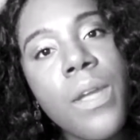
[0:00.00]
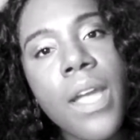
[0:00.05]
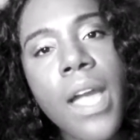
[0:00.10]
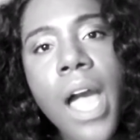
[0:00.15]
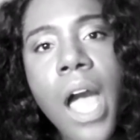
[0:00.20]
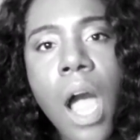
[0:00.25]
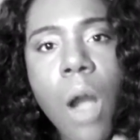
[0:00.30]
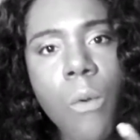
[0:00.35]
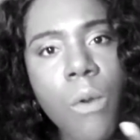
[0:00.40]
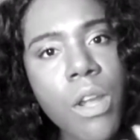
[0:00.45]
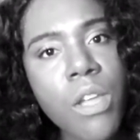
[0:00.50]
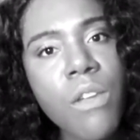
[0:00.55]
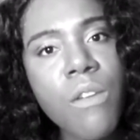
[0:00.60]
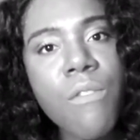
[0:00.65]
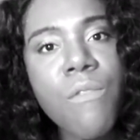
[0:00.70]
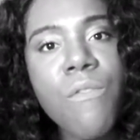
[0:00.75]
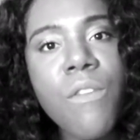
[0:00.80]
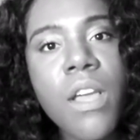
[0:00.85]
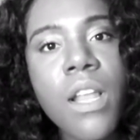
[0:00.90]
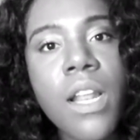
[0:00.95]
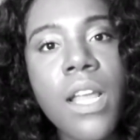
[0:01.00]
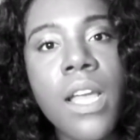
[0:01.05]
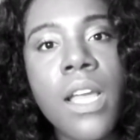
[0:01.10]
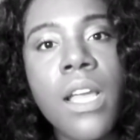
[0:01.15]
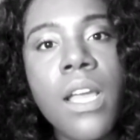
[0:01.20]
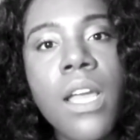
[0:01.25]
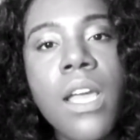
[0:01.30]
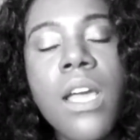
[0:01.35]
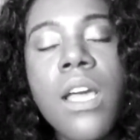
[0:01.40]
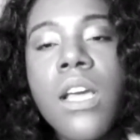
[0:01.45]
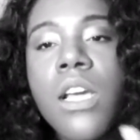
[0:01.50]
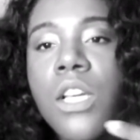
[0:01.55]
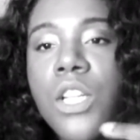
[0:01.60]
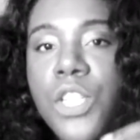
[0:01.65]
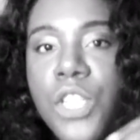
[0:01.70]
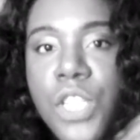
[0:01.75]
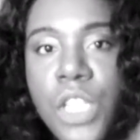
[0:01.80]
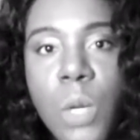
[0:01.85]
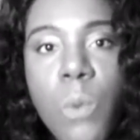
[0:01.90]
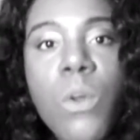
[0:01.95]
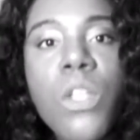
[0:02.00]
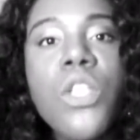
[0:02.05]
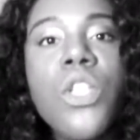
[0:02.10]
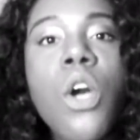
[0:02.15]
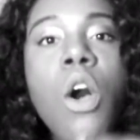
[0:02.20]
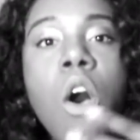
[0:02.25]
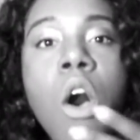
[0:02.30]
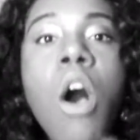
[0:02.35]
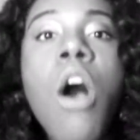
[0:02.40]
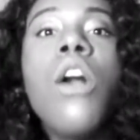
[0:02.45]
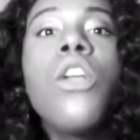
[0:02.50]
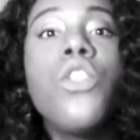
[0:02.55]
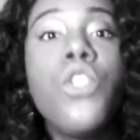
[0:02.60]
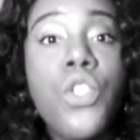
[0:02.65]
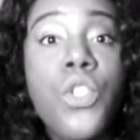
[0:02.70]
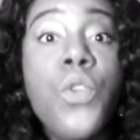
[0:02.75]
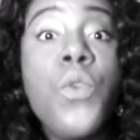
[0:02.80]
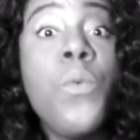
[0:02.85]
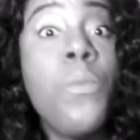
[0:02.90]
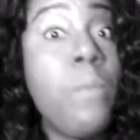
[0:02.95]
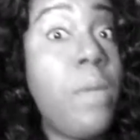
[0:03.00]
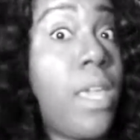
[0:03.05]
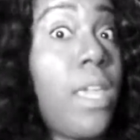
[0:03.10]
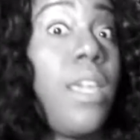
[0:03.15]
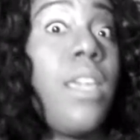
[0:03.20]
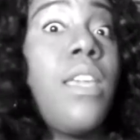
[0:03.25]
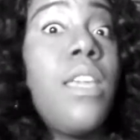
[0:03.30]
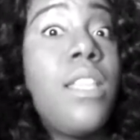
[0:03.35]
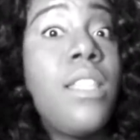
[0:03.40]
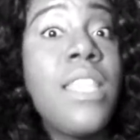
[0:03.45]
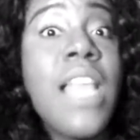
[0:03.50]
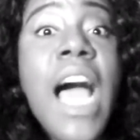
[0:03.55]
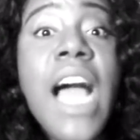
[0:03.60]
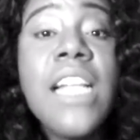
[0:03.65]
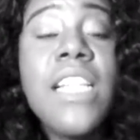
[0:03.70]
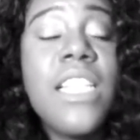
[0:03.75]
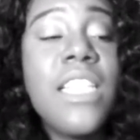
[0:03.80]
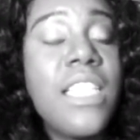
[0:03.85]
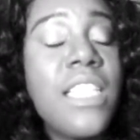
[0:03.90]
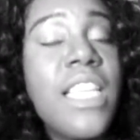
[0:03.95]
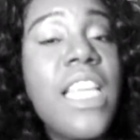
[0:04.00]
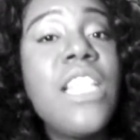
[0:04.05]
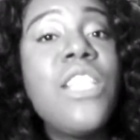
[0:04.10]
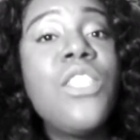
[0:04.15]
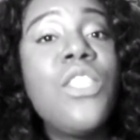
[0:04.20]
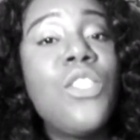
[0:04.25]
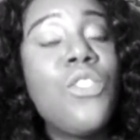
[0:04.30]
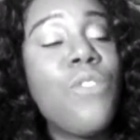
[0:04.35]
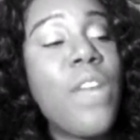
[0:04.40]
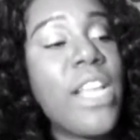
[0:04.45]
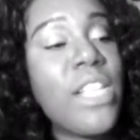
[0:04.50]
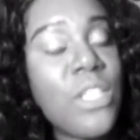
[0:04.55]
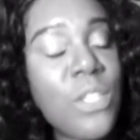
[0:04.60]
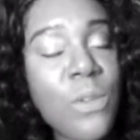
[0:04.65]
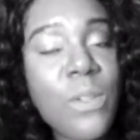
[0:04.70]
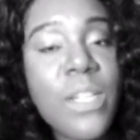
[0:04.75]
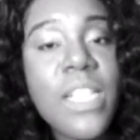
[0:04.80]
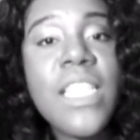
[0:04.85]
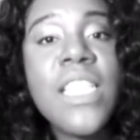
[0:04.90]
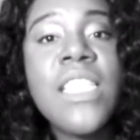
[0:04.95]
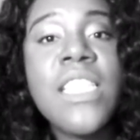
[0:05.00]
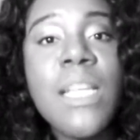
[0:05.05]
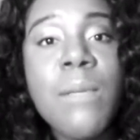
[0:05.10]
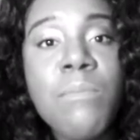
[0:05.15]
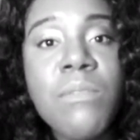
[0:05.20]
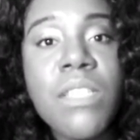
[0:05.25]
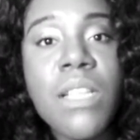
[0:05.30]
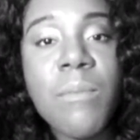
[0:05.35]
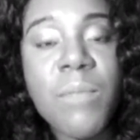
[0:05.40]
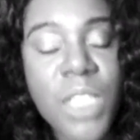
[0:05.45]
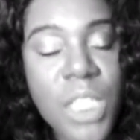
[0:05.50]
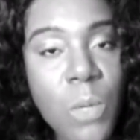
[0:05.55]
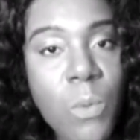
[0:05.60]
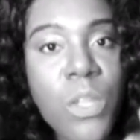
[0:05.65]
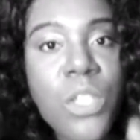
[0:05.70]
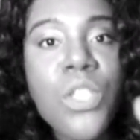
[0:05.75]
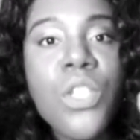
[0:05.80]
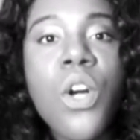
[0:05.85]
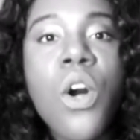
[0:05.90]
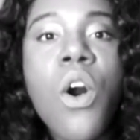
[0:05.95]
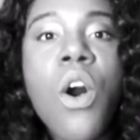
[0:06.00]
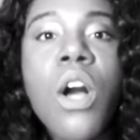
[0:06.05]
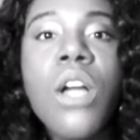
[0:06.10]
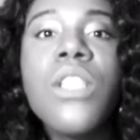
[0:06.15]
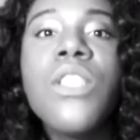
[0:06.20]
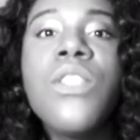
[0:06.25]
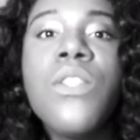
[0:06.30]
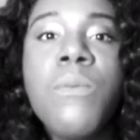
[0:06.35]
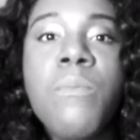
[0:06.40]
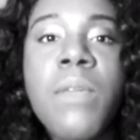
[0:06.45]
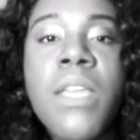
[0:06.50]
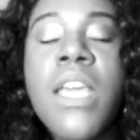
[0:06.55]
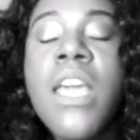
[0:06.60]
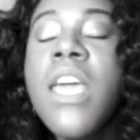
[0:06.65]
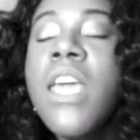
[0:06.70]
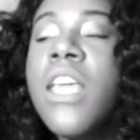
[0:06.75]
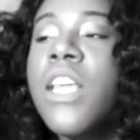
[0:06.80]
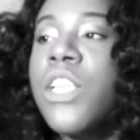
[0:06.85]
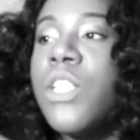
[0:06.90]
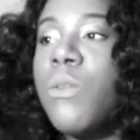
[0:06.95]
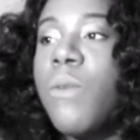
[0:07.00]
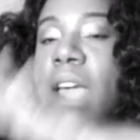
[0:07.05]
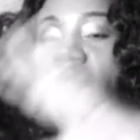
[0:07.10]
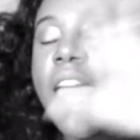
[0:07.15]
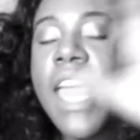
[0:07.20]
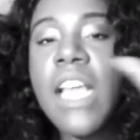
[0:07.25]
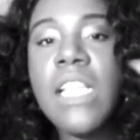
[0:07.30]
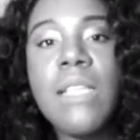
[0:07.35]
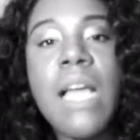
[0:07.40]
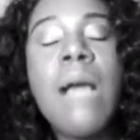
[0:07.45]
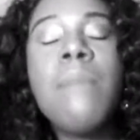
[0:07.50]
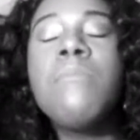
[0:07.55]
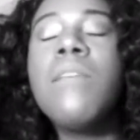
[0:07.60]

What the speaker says: How are you feeling? She would talk to me, not just get straight to the symptoms. She would talk to me. She would ask.